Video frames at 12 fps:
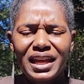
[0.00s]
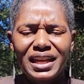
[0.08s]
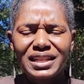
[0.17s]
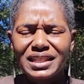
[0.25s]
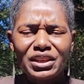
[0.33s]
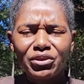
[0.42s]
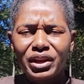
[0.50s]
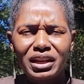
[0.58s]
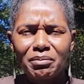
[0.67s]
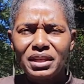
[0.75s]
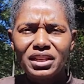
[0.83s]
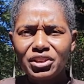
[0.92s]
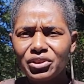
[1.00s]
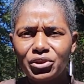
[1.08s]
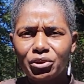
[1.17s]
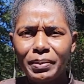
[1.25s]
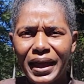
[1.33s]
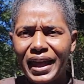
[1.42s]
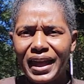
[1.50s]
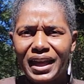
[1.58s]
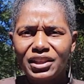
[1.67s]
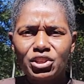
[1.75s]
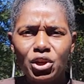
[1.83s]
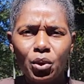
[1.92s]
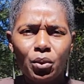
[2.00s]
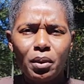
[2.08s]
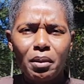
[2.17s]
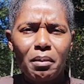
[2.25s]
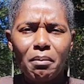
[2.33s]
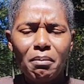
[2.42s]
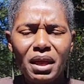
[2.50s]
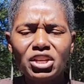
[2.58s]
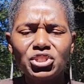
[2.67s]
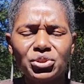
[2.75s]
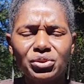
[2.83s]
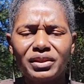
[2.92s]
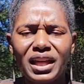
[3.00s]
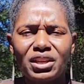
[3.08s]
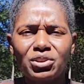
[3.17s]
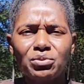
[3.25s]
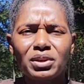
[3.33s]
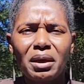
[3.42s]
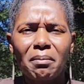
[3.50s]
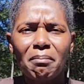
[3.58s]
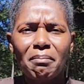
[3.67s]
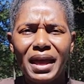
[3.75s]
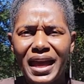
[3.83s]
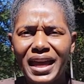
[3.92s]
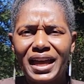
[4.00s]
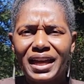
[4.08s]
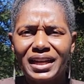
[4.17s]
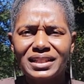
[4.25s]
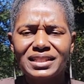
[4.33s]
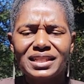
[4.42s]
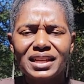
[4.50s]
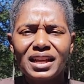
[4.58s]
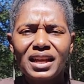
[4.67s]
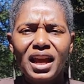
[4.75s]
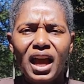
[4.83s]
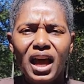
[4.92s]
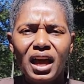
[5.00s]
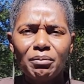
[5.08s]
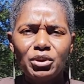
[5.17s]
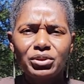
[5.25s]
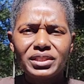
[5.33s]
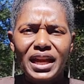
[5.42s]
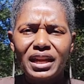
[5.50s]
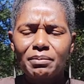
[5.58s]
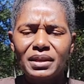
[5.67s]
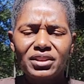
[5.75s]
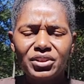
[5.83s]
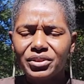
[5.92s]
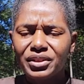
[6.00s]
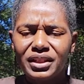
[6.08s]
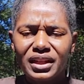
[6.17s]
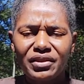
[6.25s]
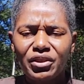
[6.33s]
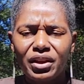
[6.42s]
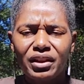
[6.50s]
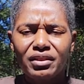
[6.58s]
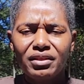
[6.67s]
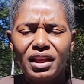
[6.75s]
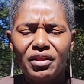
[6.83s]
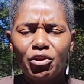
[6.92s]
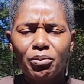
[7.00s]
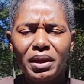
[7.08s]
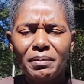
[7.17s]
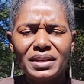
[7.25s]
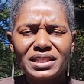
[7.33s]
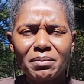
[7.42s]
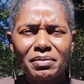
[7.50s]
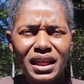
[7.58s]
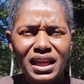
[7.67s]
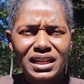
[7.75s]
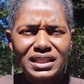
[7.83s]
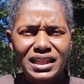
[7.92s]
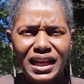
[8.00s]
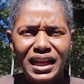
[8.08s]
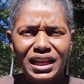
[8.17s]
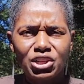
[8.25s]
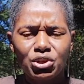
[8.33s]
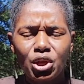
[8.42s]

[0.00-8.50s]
It's either going to be good or bad. Make sure that you command your day to be good, and there may be some things that